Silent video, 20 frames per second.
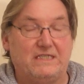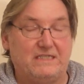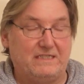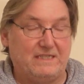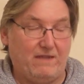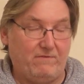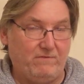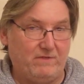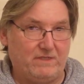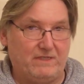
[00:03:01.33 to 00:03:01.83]

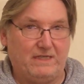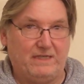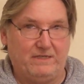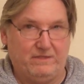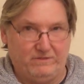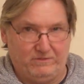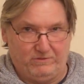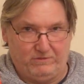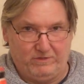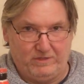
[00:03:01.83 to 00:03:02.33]

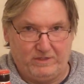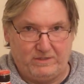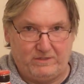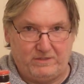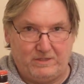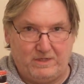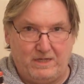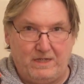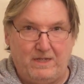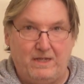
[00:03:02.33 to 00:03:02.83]

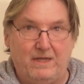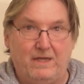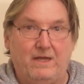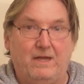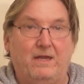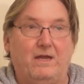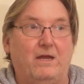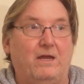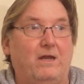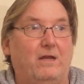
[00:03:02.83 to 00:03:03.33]
1700s,
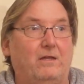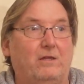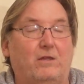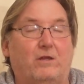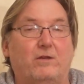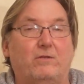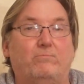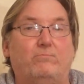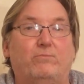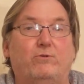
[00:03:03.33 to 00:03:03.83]
a
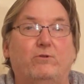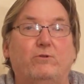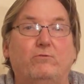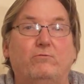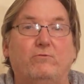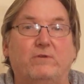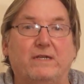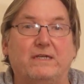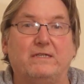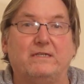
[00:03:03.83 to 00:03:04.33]
lot of
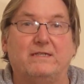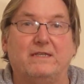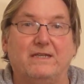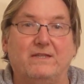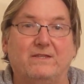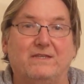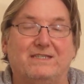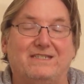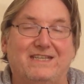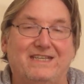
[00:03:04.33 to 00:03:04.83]
breweries in
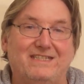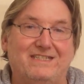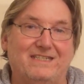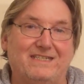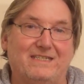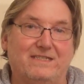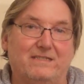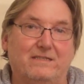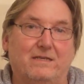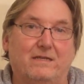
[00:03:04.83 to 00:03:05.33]
the
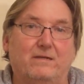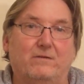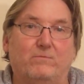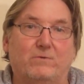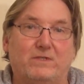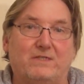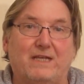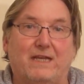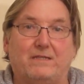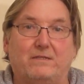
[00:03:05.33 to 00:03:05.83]
cities were
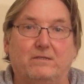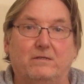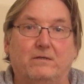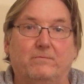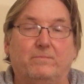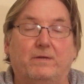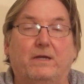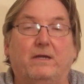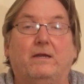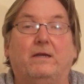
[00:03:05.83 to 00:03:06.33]
set
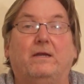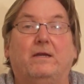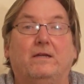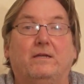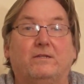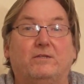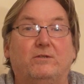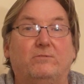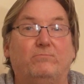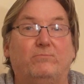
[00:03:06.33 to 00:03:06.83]
up
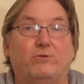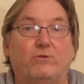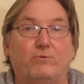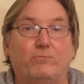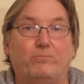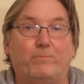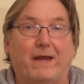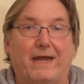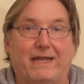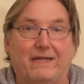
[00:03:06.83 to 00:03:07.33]
to brew
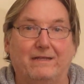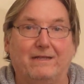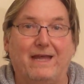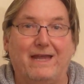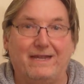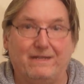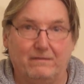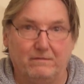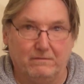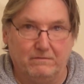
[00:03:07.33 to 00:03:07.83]
pale
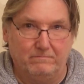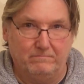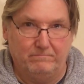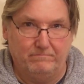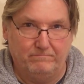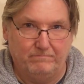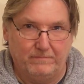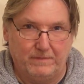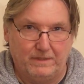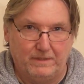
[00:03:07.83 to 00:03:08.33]
ale.
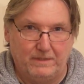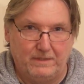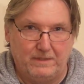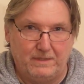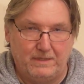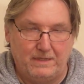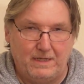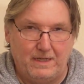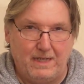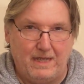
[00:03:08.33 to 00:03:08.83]

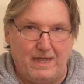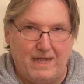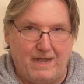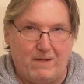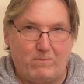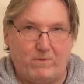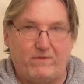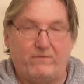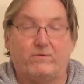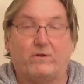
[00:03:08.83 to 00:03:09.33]

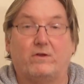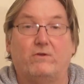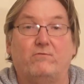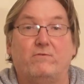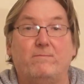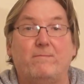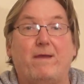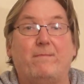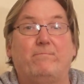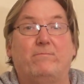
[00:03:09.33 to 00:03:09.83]
And what you've got to
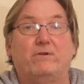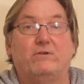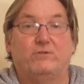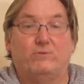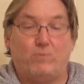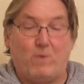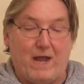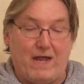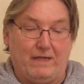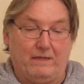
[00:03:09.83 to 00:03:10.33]
remember as
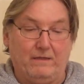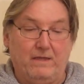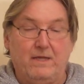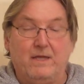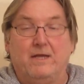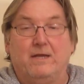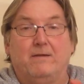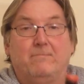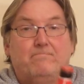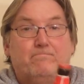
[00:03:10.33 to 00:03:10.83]
well,
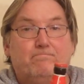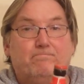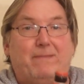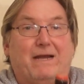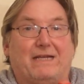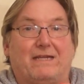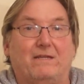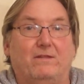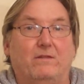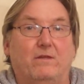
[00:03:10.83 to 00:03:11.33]

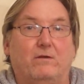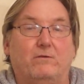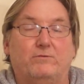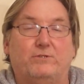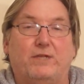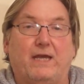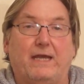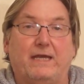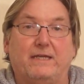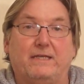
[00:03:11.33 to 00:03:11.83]
back in
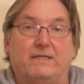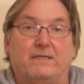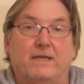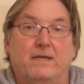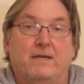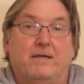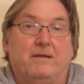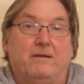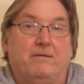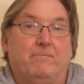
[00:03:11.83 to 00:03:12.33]
those days,
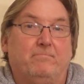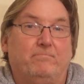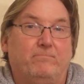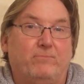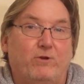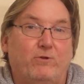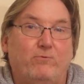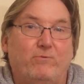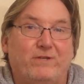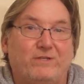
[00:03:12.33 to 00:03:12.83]

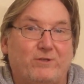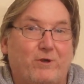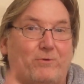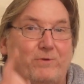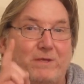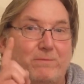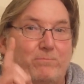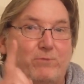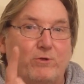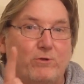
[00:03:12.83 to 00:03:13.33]
breweries
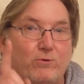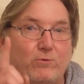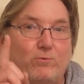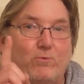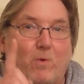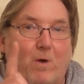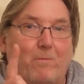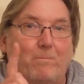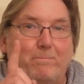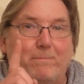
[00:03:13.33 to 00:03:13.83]
only brewed
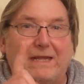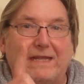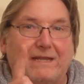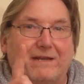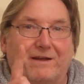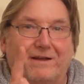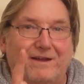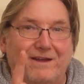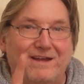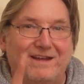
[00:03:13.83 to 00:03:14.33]
one
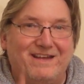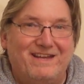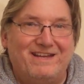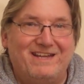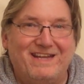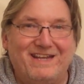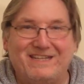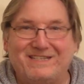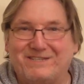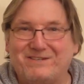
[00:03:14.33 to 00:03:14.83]
beer.
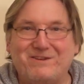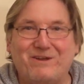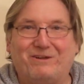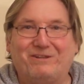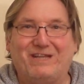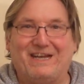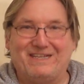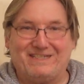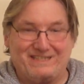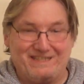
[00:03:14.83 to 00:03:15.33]
It's not
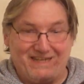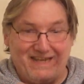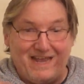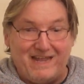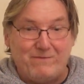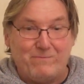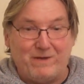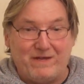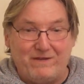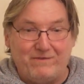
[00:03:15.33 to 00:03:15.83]
like
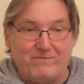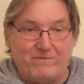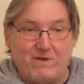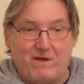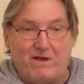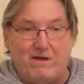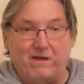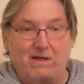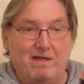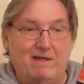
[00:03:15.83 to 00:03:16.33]
today where you've
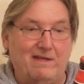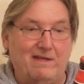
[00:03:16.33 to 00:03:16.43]
got